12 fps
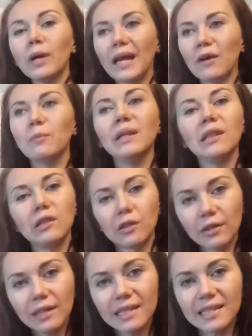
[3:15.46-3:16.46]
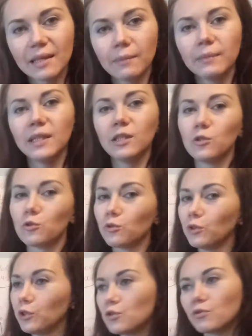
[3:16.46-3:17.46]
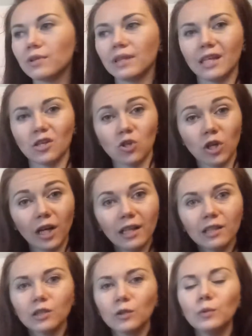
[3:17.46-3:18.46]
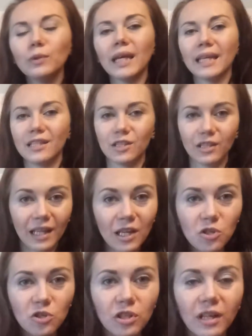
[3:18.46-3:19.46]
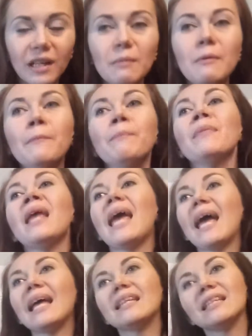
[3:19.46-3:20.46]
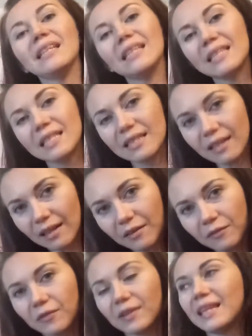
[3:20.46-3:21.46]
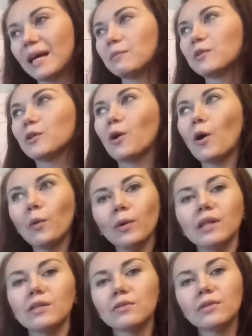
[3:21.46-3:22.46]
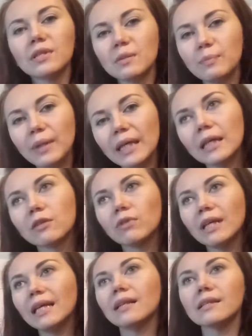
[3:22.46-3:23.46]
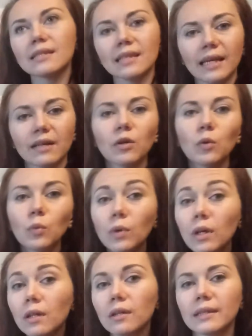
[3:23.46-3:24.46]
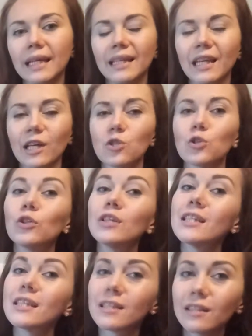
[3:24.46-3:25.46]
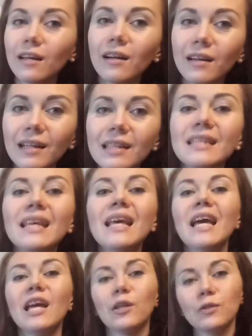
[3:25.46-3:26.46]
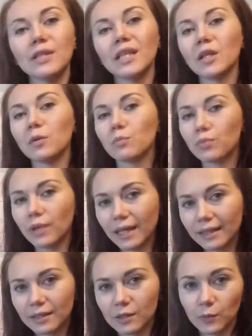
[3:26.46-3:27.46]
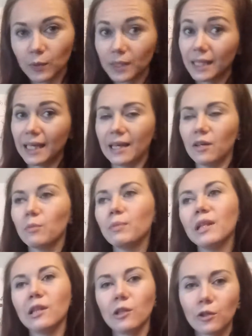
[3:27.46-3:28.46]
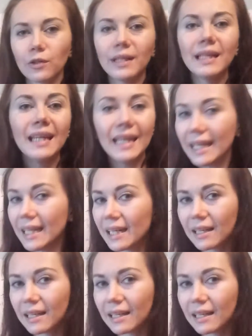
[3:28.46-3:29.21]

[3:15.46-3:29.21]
have been learning something during their childhood and teenage time, and it's time for them to go into this big, real, scary world and actually start using and practice what they have been learning in